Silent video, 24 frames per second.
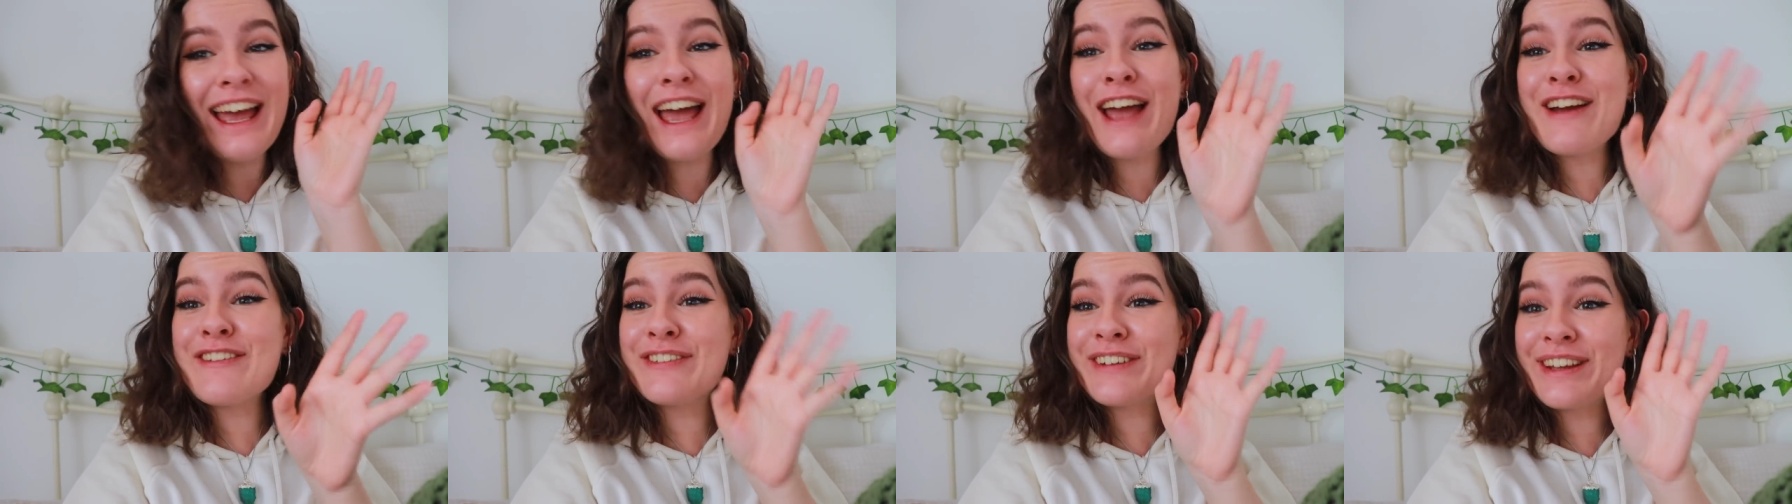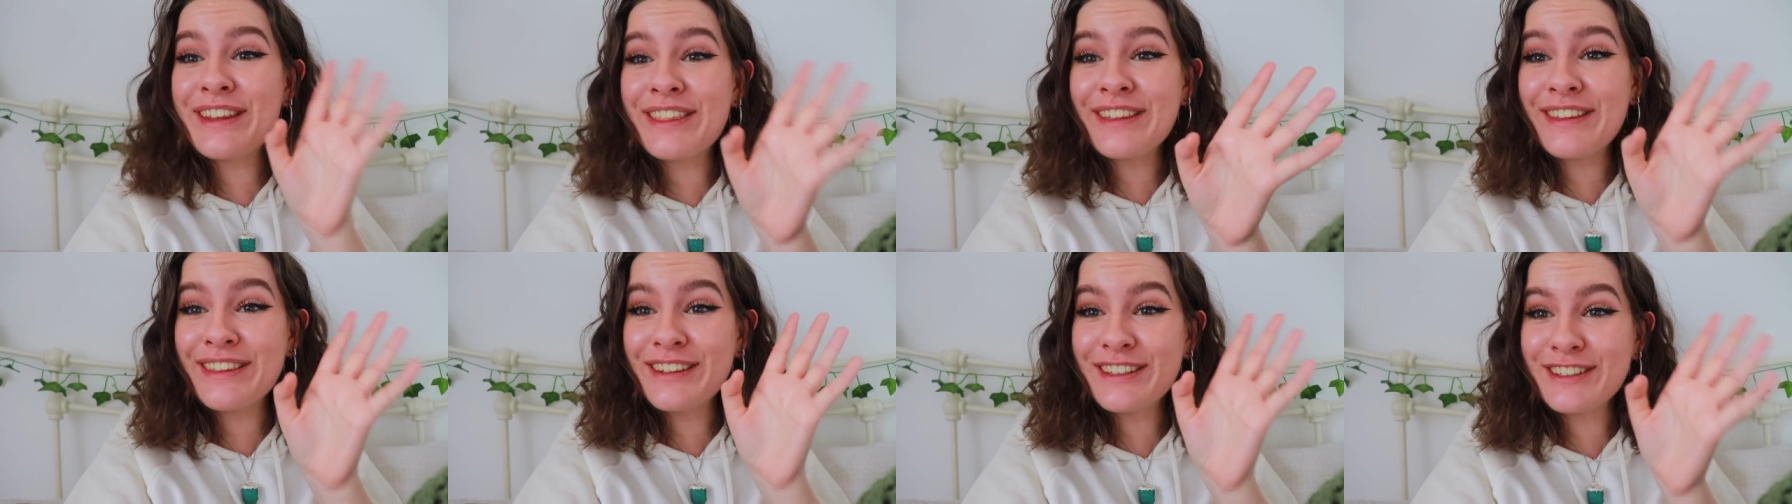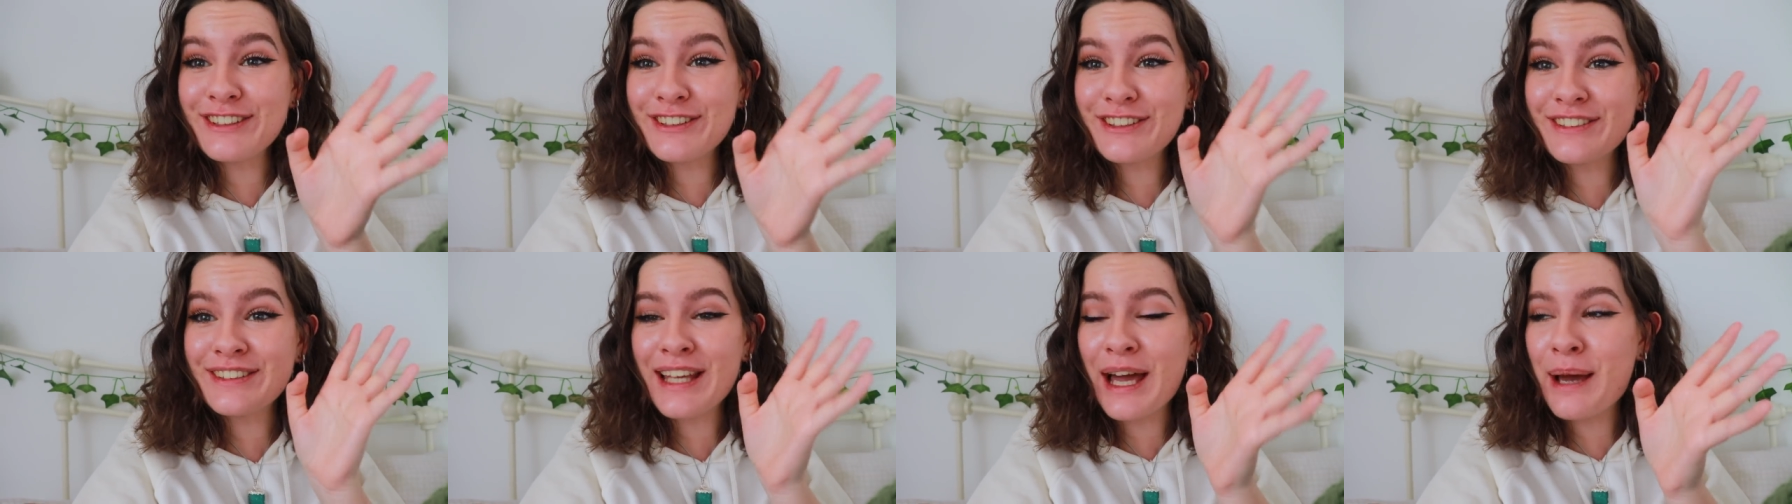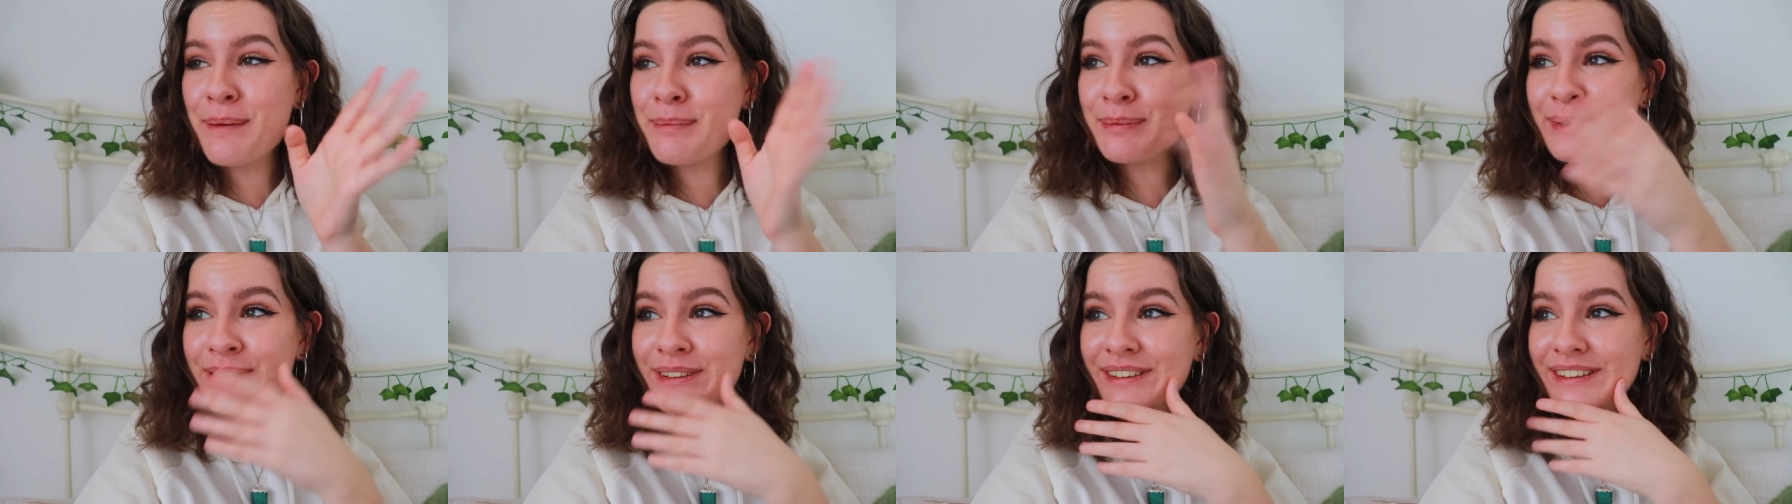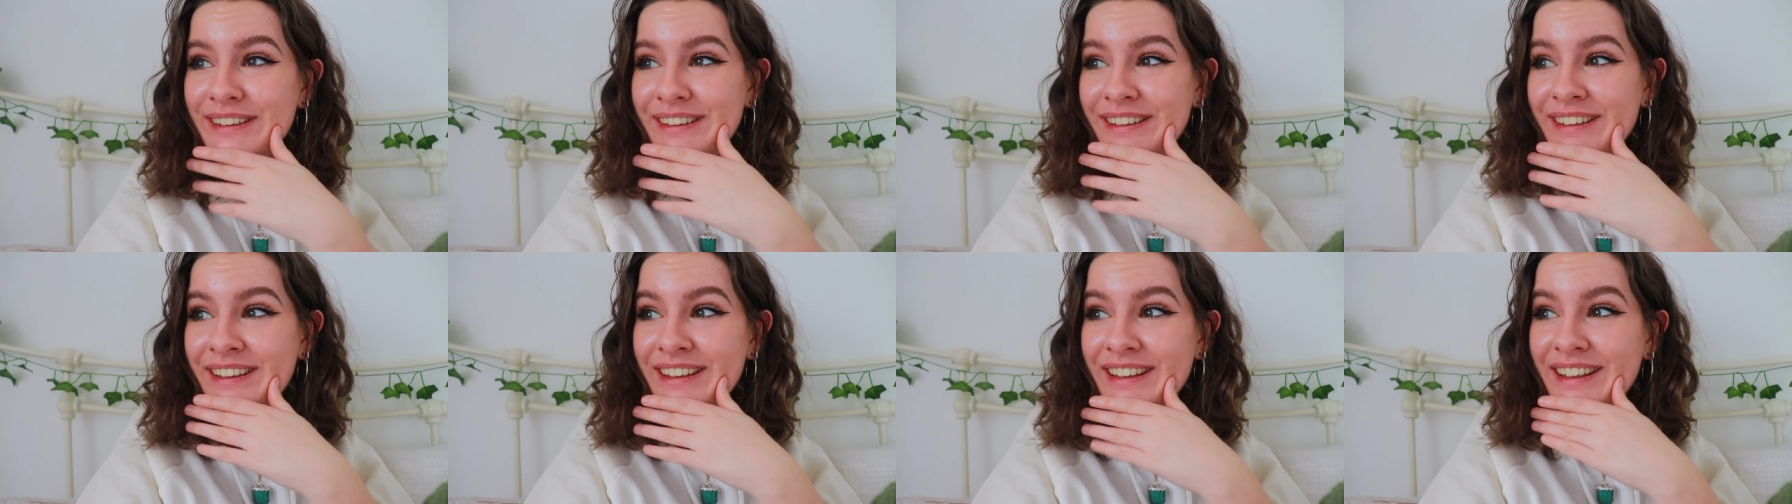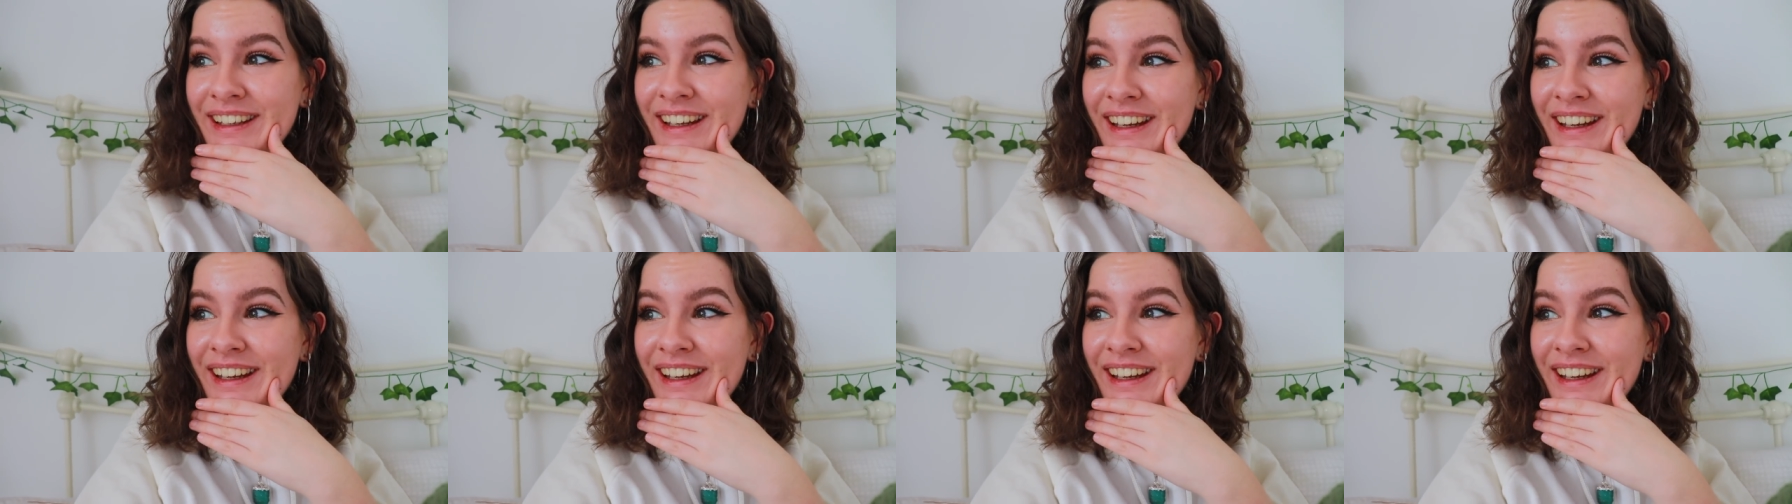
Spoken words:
everything that's just happened.